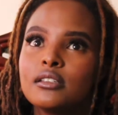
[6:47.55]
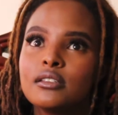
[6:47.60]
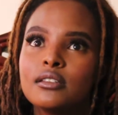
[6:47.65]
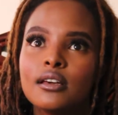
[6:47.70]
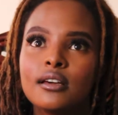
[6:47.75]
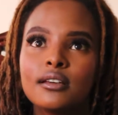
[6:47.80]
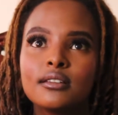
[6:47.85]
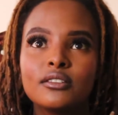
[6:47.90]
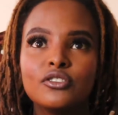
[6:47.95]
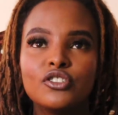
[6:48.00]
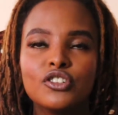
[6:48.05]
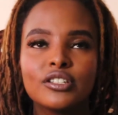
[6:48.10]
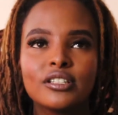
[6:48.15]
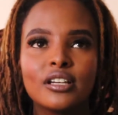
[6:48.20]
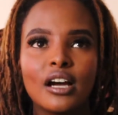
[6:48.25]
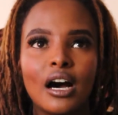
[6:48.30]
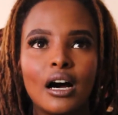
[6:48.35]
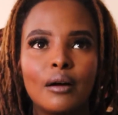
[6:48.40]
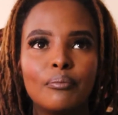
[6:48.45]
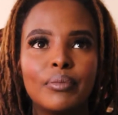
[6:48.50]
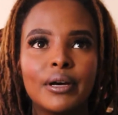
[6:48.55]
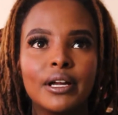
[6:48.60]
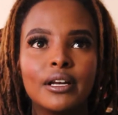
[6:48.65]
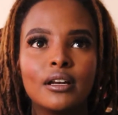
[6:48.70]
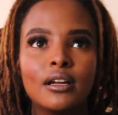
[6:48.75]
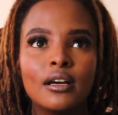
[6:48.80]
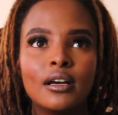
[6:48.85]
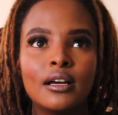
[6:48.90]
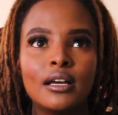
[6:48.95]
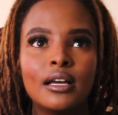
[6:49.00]
Things just
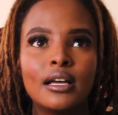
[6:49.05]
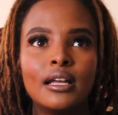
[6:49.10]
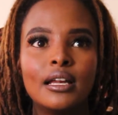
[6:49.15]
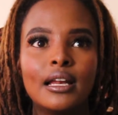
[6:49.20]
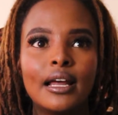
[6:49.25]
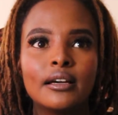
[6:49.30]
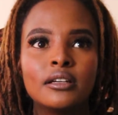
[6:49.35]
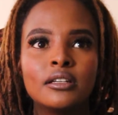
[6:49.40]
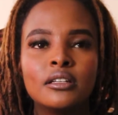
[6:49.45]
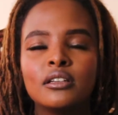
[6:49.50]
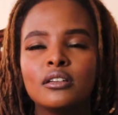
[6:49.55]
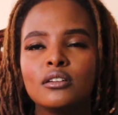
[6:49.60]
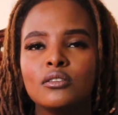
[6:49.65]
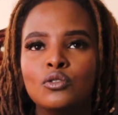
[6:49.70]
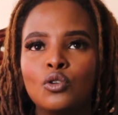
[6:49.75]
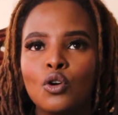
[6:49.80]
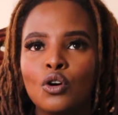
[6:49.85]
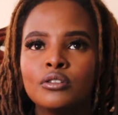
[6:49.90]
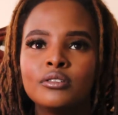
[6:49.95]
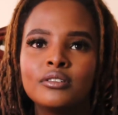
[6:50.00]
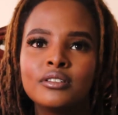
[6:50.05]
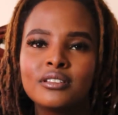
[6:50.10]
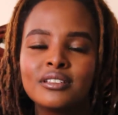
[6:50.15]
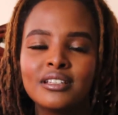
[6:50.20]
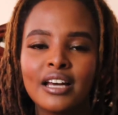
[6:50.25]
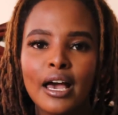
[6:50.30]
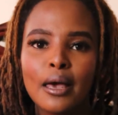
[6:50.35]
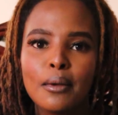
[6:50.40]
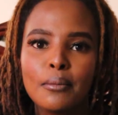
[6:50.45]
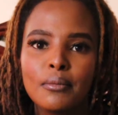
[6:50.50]
happen like in God's
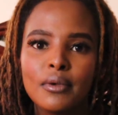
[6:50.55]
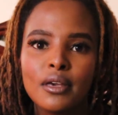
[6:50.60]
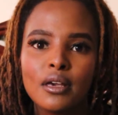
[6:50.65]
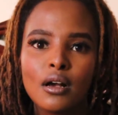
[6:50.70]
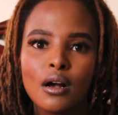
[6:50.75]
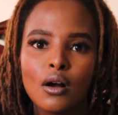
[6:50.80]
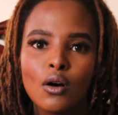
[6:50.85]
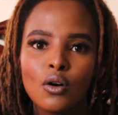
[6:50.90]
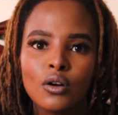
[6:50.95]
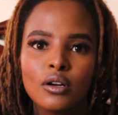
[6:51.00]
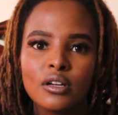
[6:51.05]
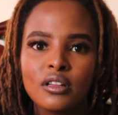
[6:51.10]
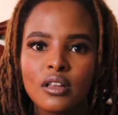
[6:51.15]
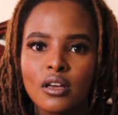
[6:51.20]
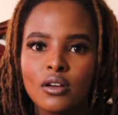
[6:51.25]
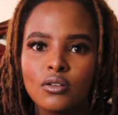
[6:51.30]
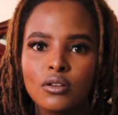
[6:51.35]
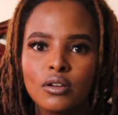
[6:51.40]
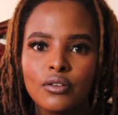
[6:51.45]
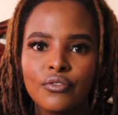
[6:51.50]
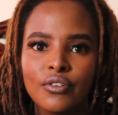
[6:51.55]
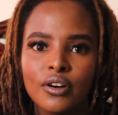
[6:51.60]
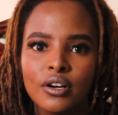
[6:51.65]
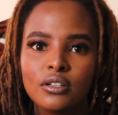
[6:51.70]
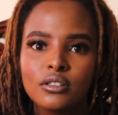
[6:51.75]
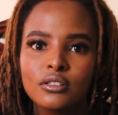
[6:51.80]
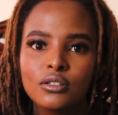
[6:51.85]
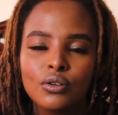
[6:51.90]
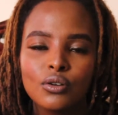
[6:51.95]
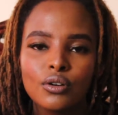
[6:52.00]
timing, or the
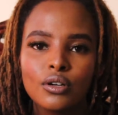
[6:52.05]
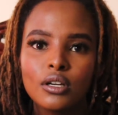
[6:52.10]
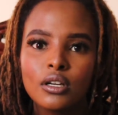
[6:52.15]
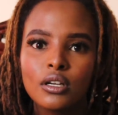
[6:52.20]
universe, or